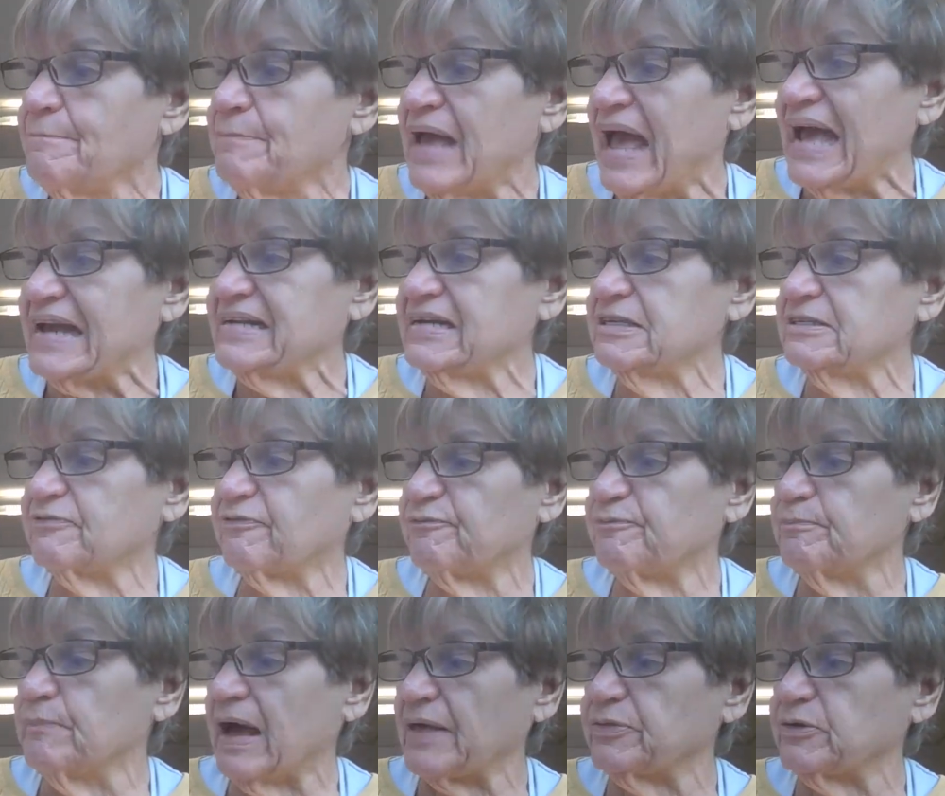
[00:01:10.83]
Matti's
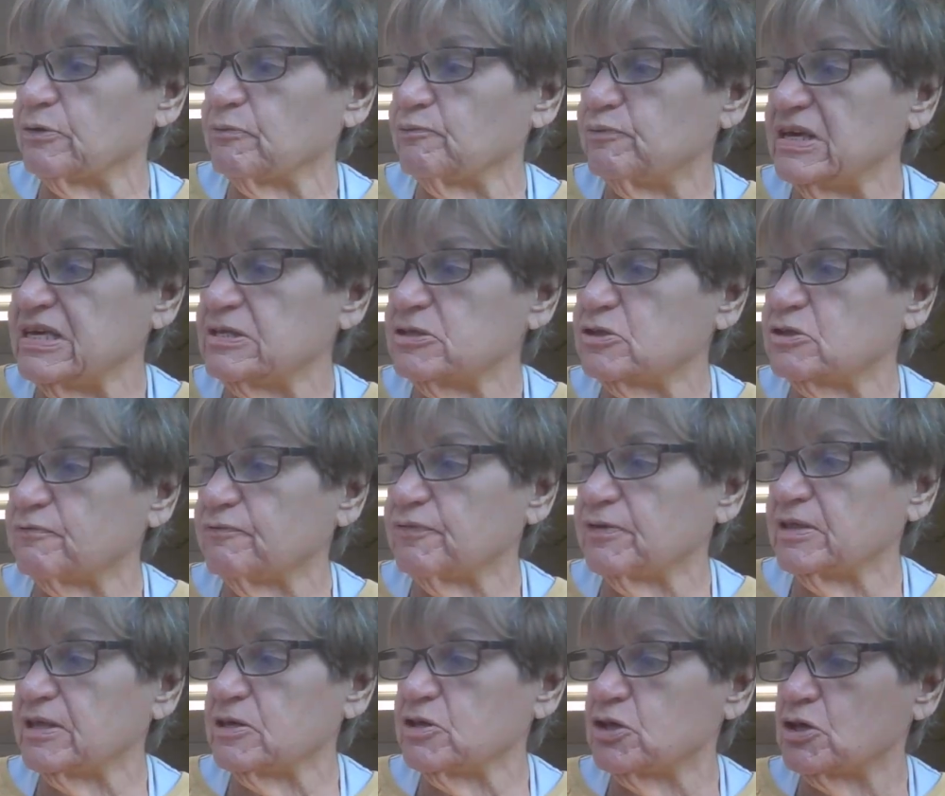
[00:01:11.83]
mother reached
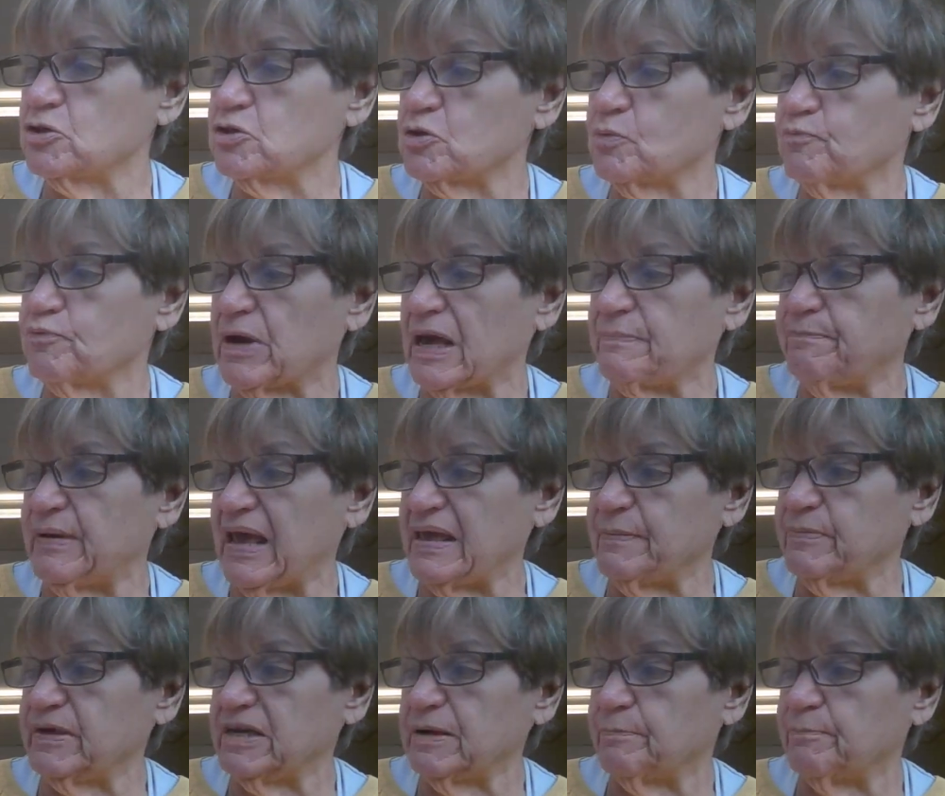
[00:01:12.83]
for the gingerbread
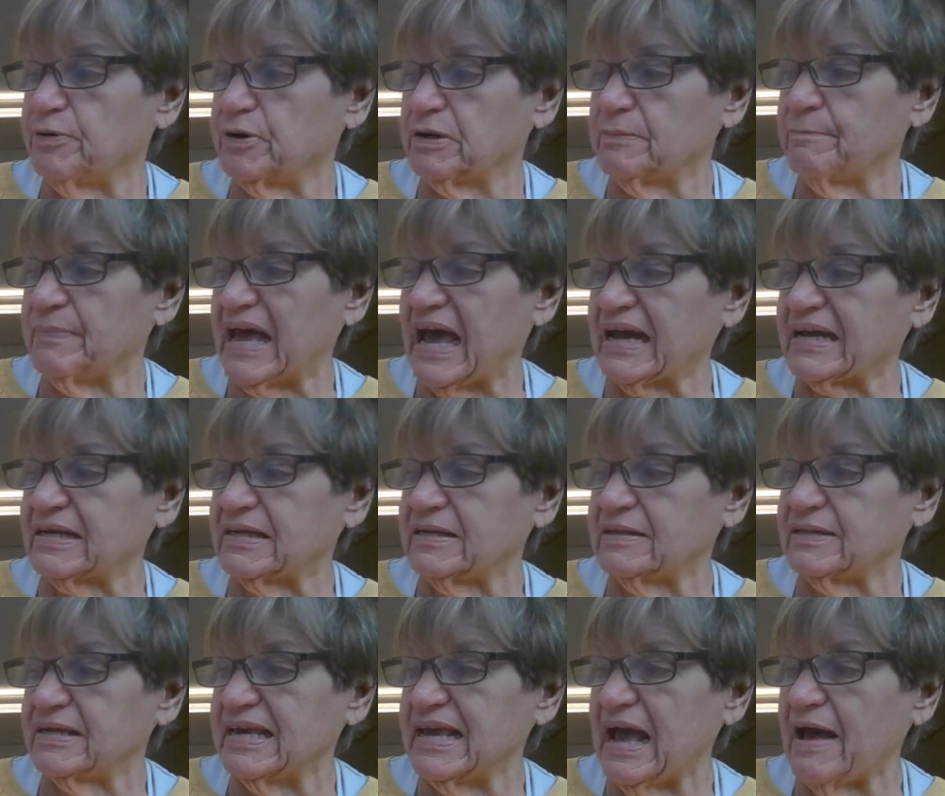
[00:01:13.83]
baby to put him back
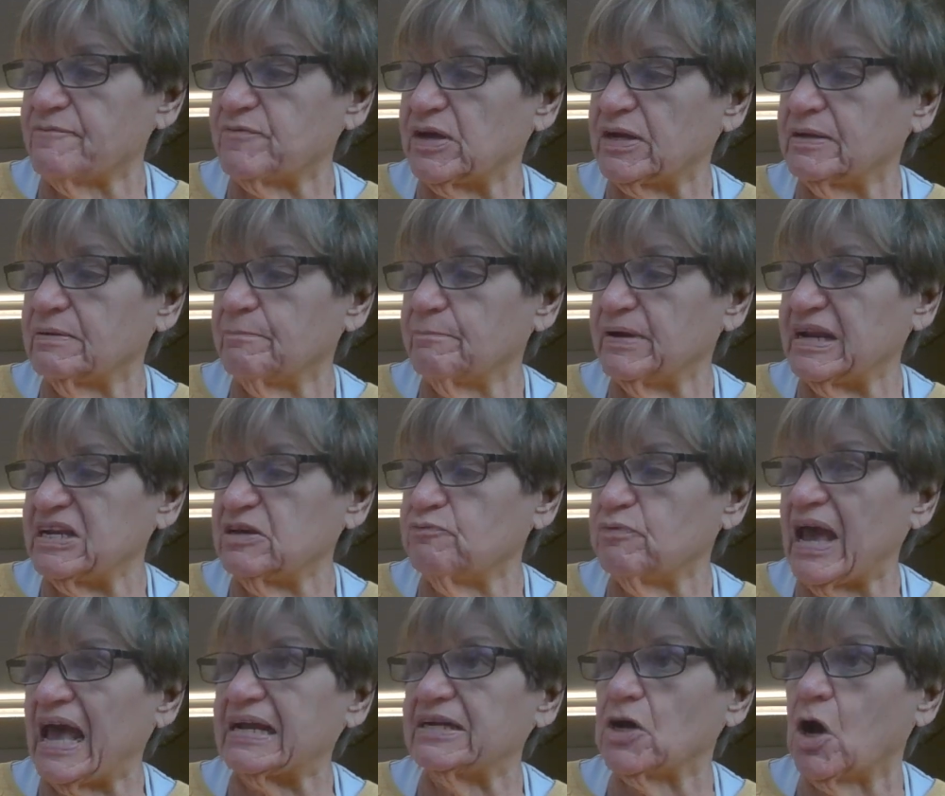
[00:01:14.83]
into the oven, but he
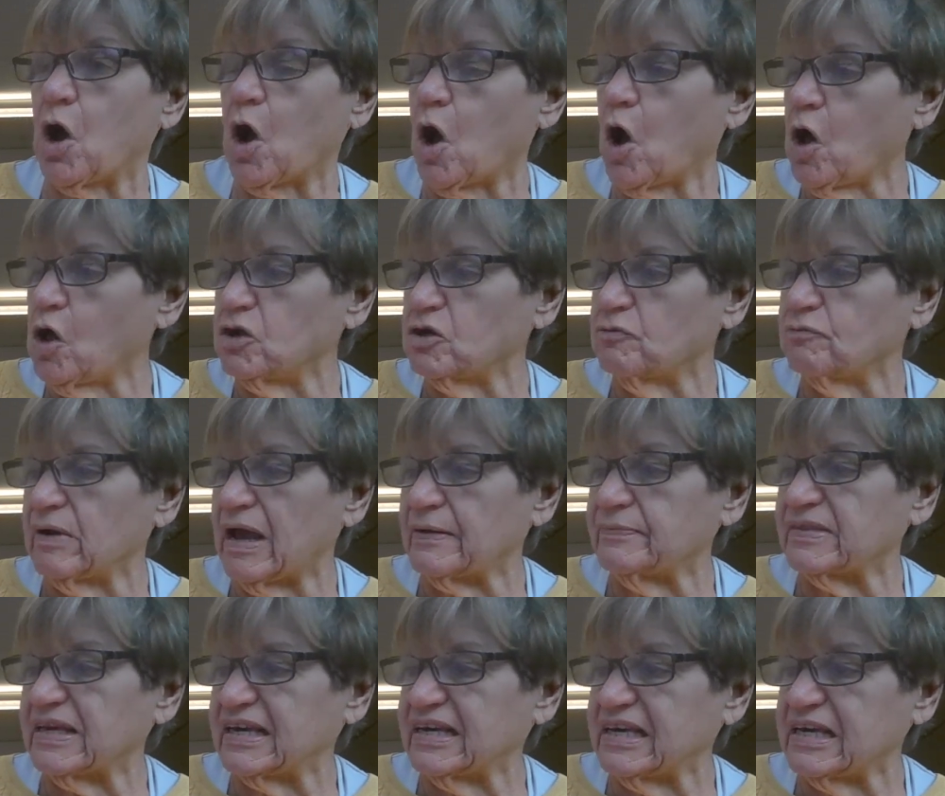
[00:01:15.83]
ran all
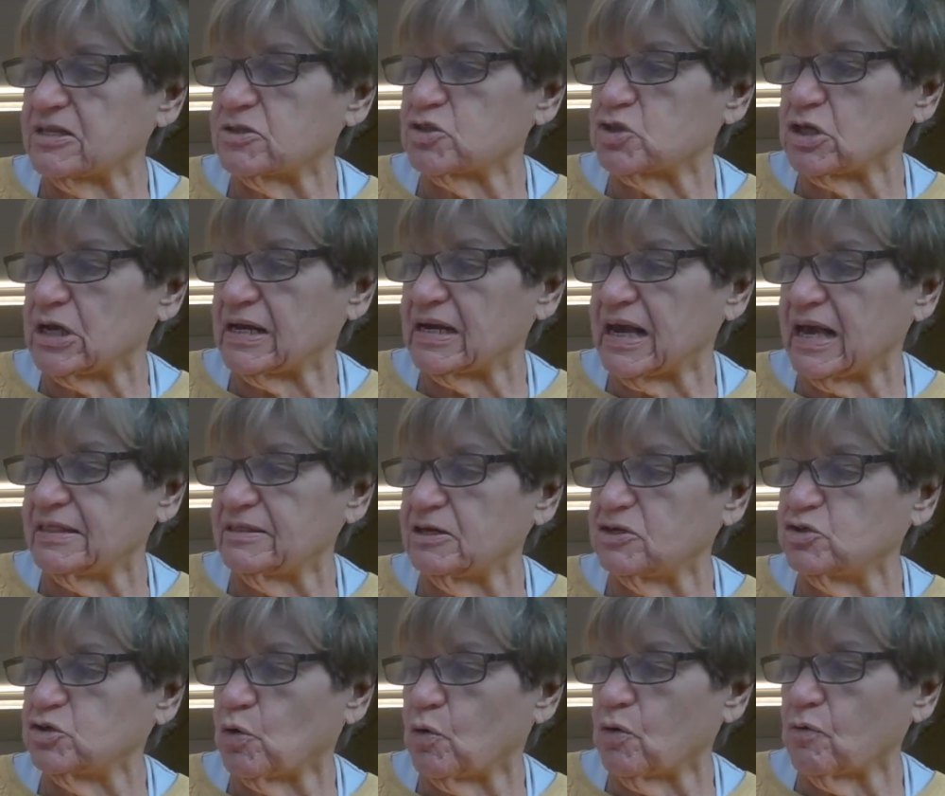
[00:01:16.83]
around the kitchen and
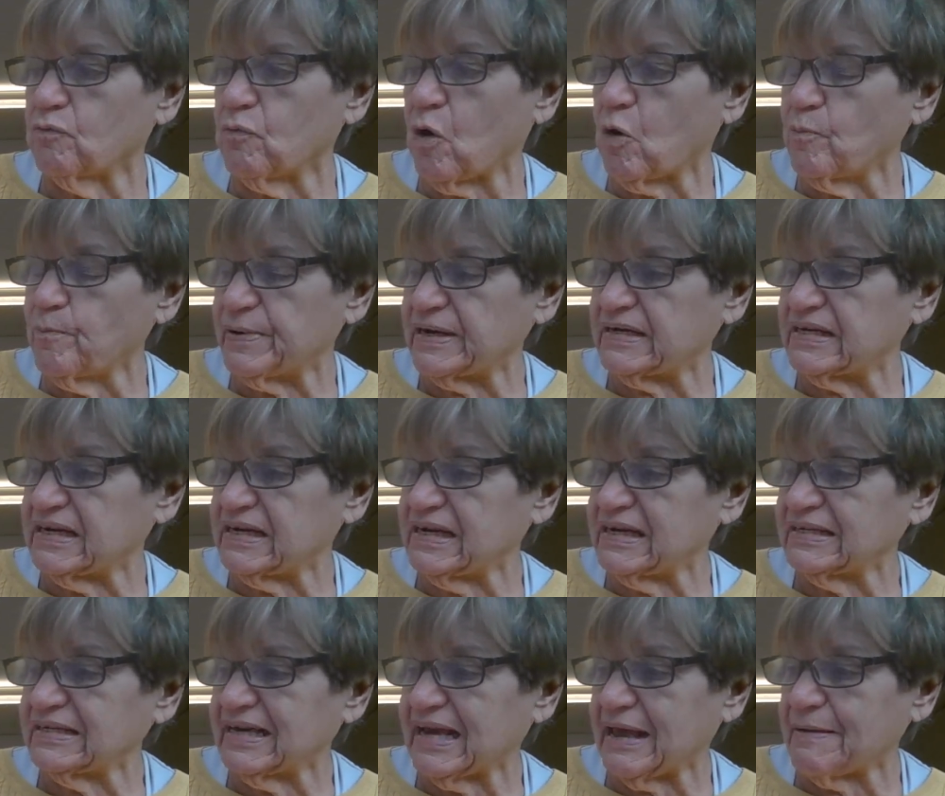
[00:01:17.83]
the door opened and
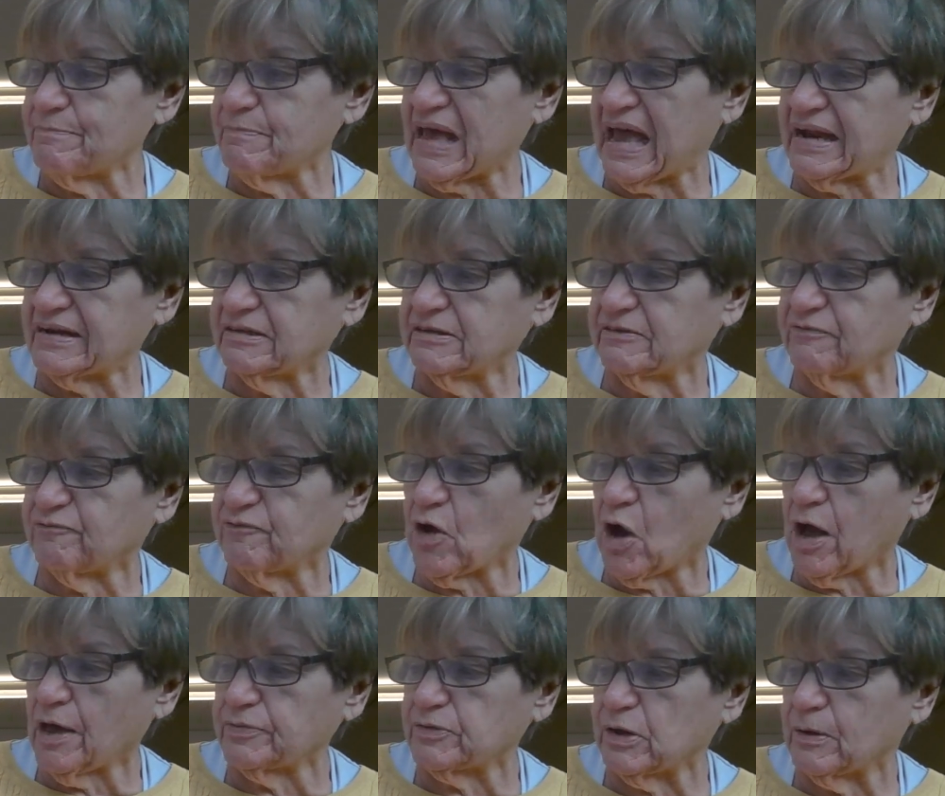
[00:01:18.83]
in came Matti's
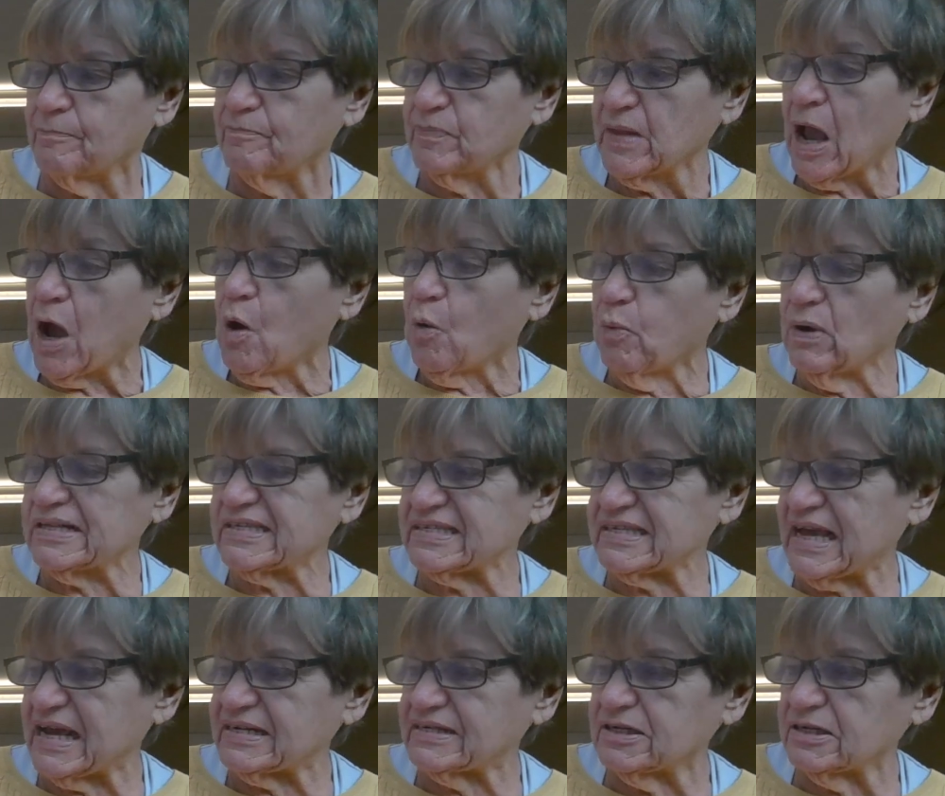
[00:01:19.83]
father.
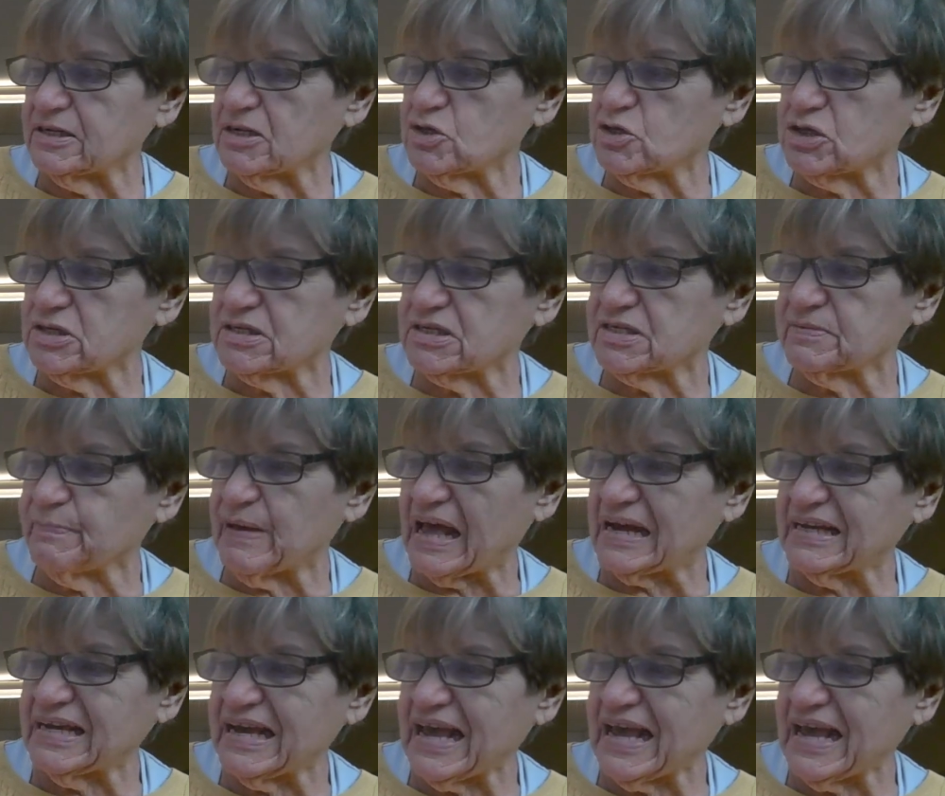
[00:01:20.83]
What's that delicious smell?